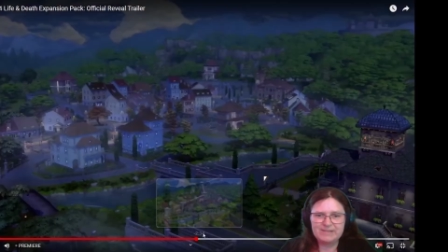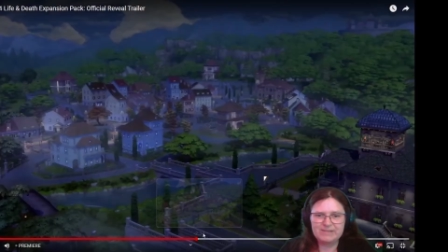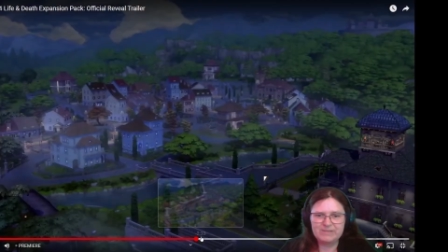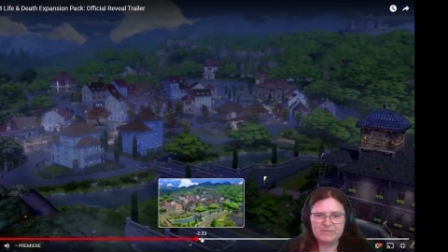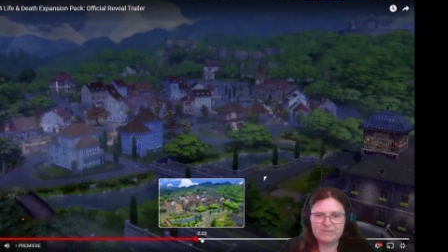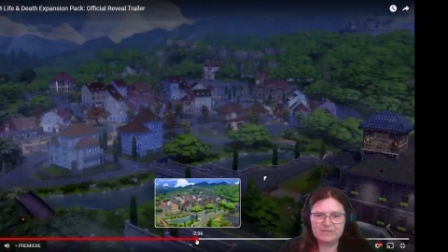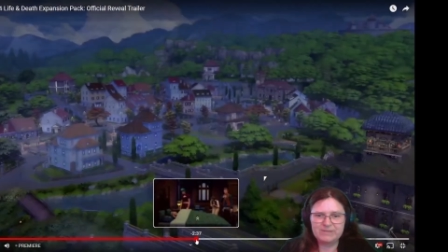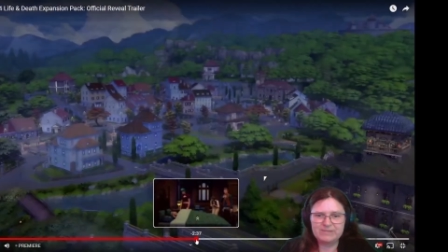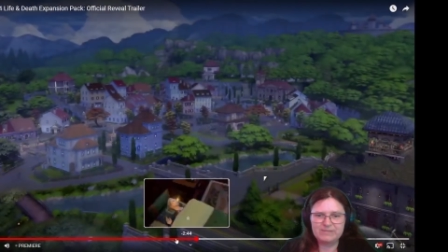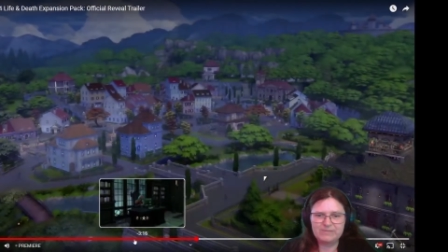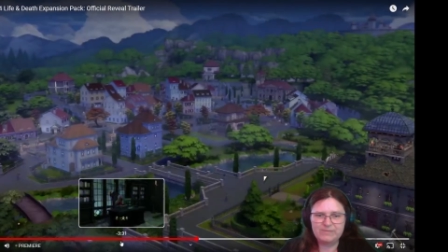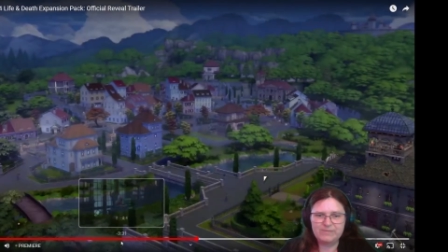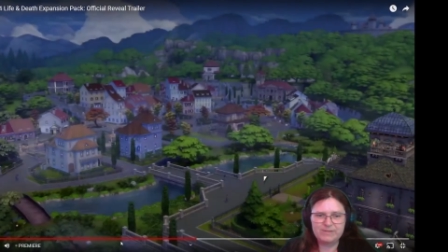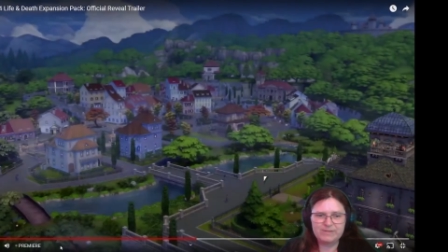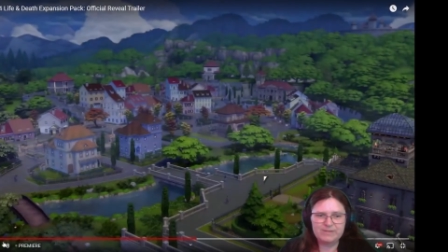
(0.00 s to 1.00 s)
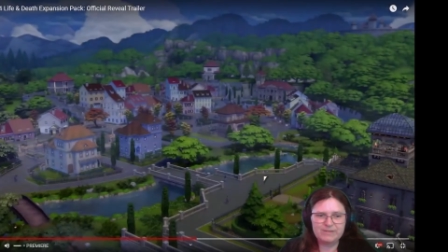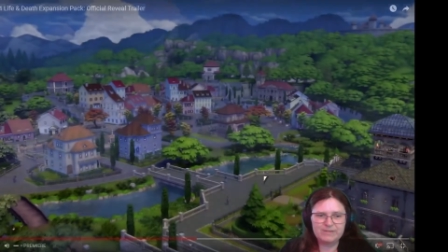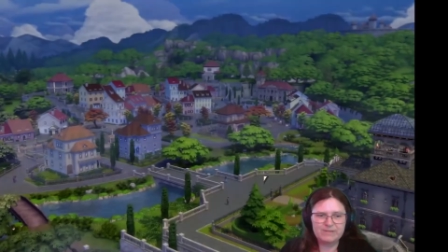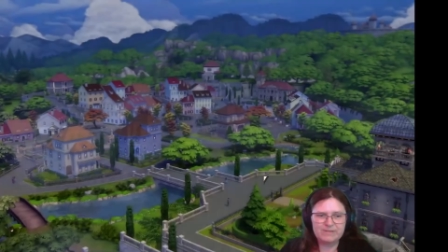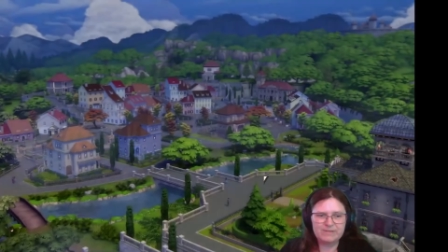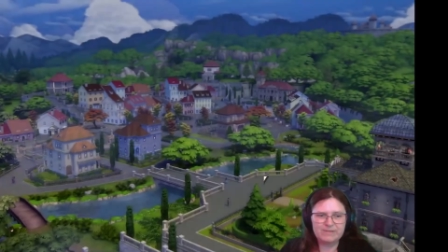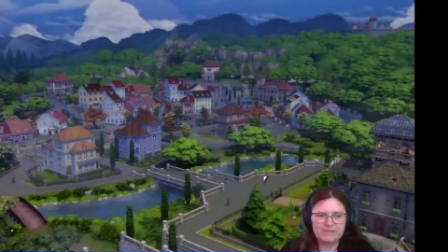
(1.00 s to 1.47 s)
Well, too far.
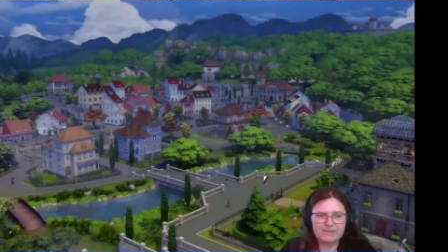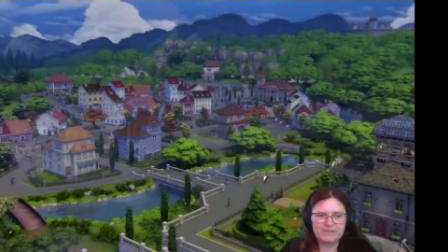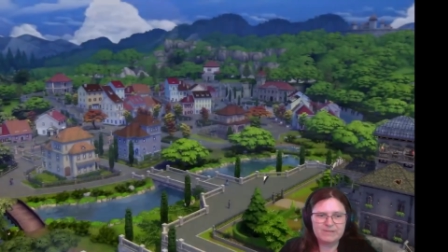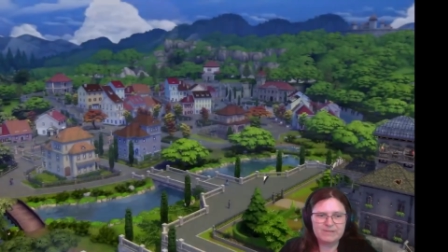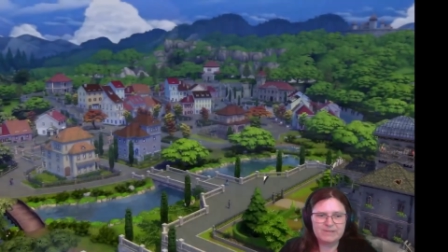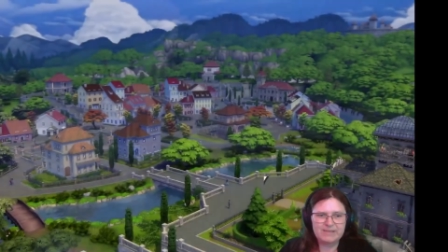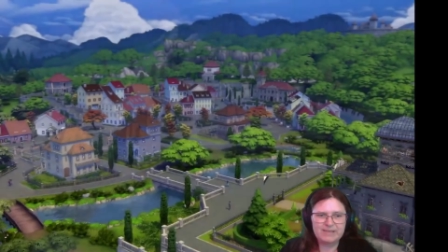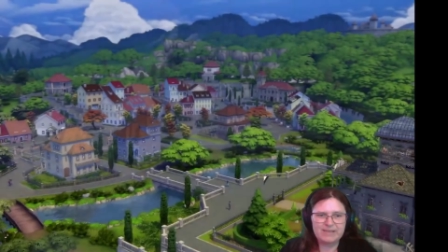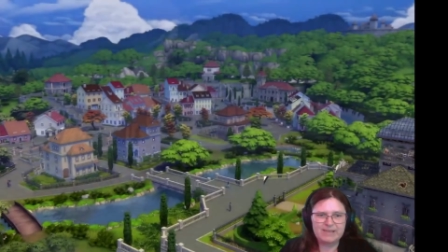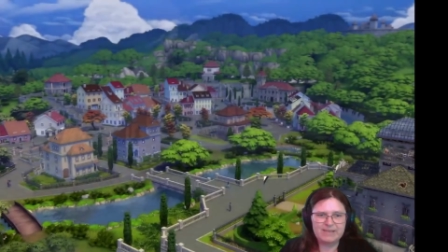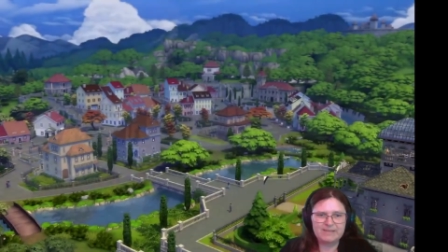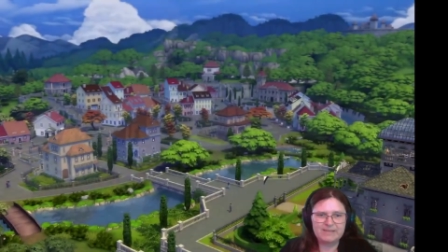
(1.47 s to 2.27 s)
Okay,